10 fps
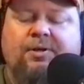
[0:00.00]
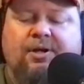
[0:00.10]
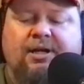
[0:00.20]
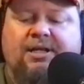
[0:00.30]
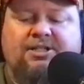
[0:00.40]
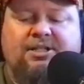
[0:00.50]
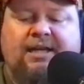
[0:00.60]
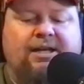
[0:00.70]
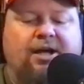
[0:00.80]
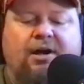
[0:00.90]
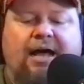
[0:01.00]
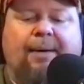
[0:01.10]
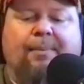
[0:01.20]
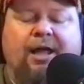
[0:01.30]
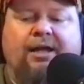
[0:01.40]
you're going to say, no,
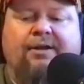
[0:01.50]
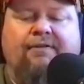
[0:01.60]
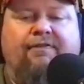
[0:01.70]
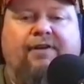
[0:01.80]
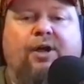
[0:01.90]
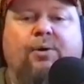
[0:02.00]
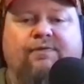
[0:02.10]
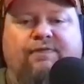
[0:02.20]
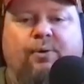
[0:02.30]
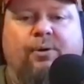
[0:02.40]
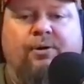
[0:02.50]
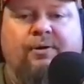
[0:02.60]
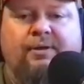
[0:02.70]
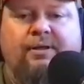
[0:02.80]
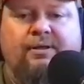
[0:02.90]
I'm not going to vote for
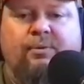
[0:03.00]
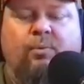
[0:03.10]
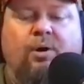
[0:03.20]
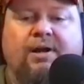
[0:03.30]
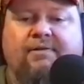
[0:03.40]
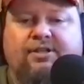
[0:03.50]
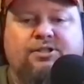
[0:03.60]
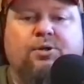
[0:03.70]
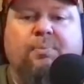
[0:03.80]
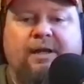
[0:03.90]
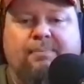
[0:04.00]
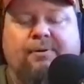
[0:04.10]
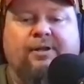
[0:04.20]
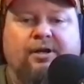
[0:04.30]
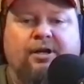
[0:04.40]
the one of the two
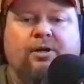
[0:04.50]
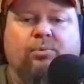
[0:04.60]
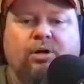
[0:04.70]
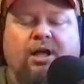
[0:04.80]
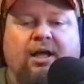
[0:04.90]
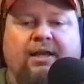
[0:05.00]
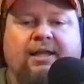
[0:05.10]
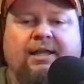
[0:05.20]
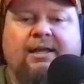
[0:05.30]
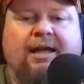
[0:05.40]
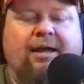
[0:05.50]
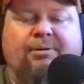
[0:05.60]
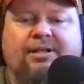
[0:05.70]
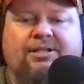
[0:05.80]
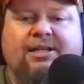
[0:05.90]
people that are going to run.
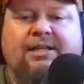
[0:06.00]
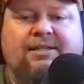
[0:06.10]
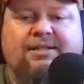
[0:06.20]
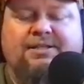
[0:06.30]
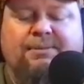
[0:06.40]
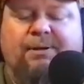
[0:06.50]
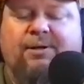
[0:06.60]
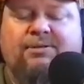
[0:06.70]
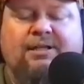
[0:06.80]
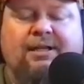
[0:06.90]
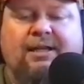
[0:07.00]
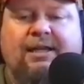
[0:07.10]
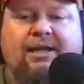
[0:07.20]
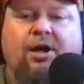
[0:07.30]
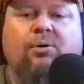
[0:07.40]
I'm going to take this
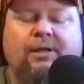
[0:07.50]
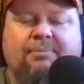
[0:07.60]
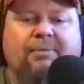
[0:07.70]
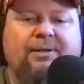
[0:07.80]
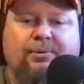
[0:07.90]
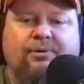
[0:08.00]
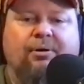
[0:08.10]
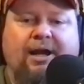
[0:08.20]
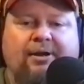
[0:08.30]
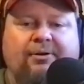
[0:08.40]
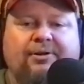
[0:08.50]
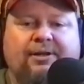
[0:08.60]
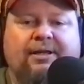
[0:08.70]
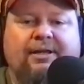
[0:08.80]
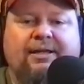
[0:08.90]
supposedly holy middle ground
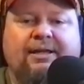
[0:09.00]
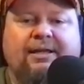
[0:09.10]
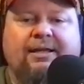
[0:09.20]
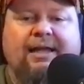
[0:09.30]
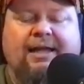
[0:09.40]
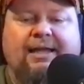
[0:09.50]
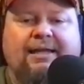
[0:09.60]
and